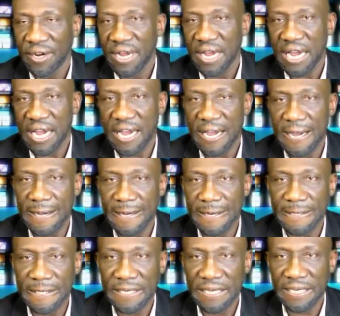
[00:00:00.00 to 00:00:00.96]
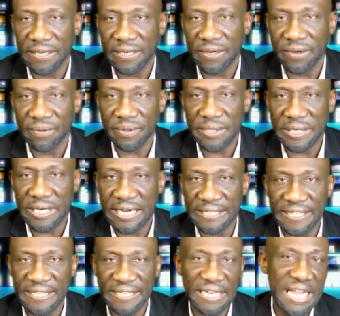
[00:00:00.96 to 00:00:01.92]

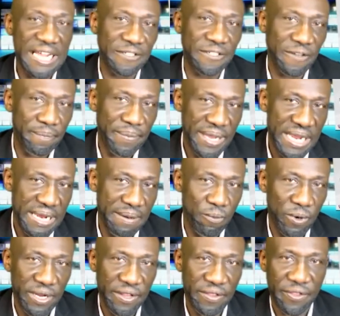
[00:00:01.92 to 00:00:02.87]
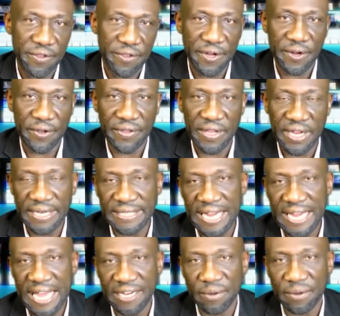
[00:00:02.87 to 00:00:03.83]
the laser beam with, the
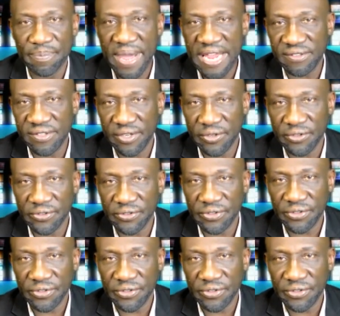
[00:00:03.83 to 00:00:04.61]
Indiana Pacers,